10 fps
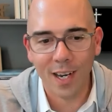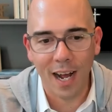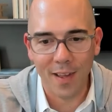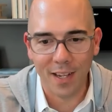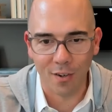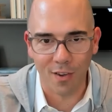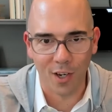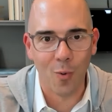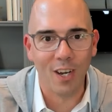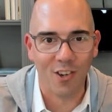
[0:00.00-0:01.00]
I think there's a
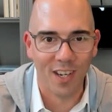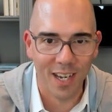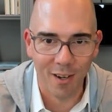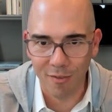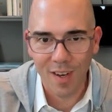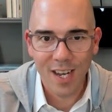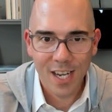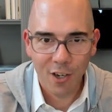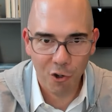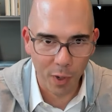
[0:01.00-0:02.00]
question of,
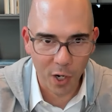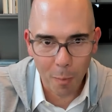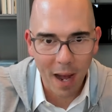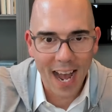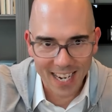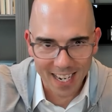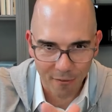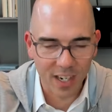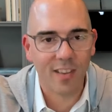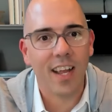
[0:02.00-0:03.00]
should we go back and
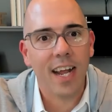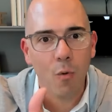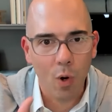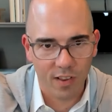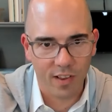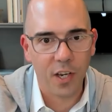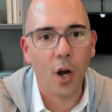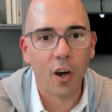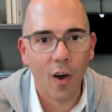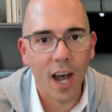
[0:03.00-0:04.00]
fix that, and what's the
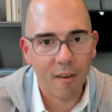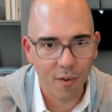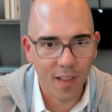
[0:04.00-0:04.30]
ROI for